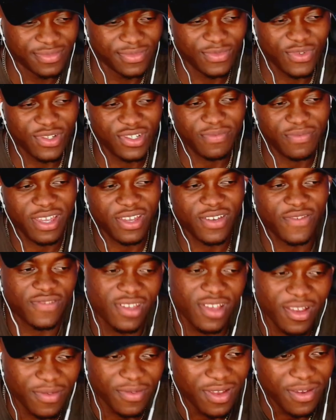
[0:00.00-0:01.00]
What do you make of the
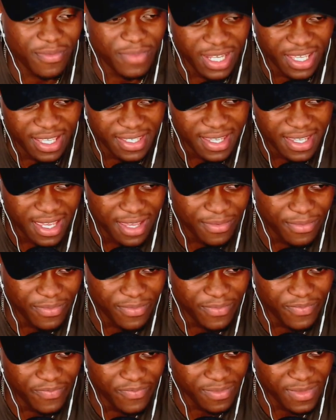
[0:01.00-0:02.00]
upcoming exam?
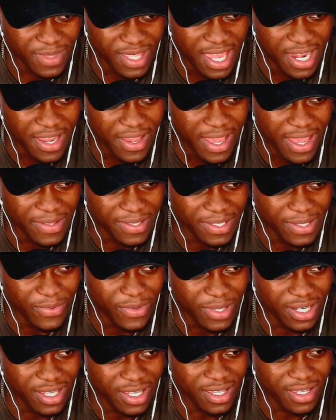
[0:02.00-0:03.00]
I know how to
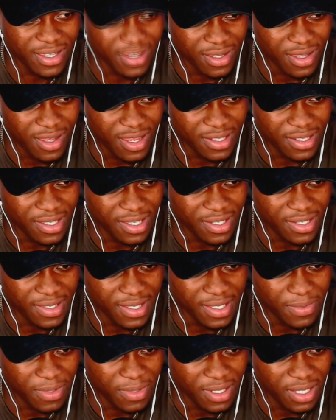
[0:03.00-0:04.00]
win it. Our teacher's
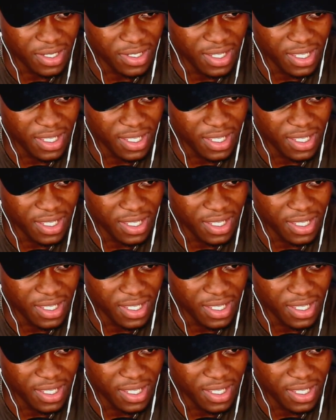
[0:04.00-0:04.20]
explanation